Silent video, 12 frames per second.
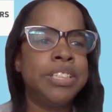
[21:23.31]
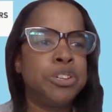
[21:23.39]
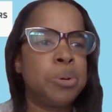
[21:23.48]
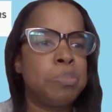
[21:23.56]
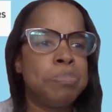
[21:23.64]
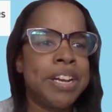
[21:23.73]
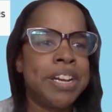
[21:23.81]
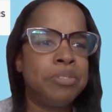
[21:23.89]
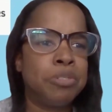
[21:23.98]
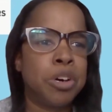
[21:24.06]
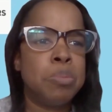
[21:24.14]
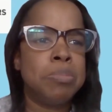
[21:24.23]
in your
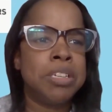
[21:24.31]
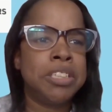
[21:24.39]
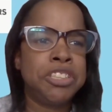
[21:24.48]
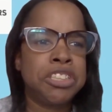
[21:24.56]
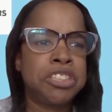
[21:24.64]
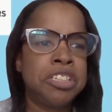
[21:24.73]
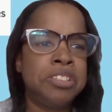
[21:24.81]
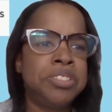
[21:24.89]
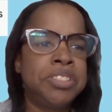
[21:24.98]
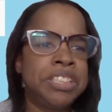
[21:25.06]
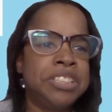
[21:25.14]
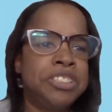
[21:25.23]
bedroom it just
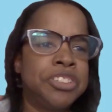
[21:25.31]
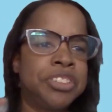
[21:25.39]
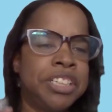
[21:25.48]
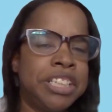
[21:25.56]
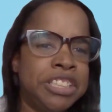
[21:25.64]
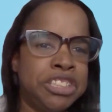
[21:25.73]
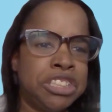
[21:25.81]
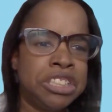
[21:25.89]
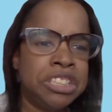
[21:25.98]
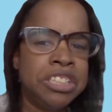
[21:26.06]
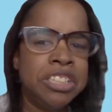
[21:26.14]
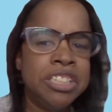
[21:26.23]
goes in your
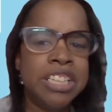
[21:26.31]
kitchen